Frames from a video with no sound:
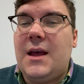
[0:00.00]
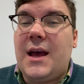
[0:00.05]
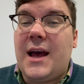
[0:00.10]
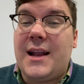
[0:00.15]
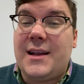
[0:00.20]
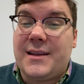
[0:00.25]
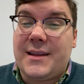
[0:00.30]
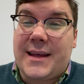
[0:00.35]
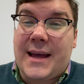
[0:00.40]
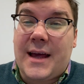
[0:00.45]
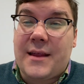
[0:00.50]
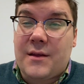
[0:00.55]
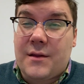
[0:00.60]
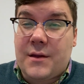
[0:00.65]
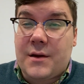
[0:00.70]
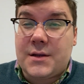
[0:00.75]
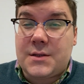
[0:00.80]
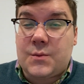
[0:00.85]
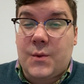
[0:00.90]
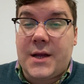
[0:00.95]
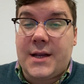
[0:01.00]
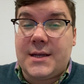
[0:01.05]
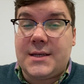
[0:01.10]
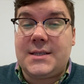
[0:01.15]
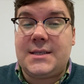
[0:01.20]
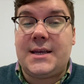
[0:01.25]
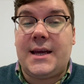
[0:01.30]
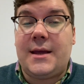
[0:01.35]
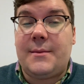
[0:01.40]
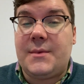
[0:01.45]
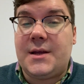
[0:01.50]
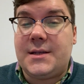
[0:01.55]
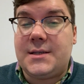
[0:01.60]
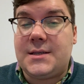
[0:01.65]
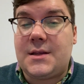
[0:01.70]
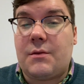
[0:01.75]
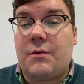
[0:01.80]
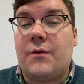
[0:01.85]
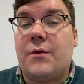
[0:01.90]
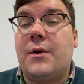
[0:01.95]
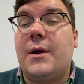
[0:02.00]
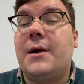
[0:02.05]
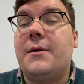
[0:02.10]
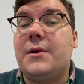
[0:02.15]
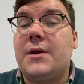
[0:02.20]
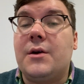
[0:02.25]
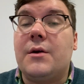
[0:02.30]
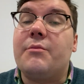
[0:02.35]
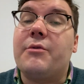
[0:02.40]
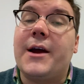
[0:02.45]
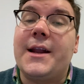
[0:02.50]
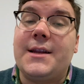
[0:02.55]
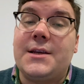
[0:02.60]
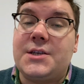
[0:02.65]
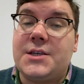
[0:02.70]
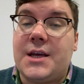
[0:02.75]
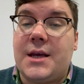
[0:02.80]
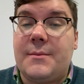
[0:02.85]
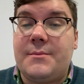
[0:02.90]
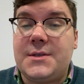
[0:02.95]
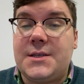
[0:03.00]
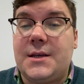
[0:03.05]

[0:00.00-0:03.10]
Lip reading: and gather those witness statements throughout your apprenticeship.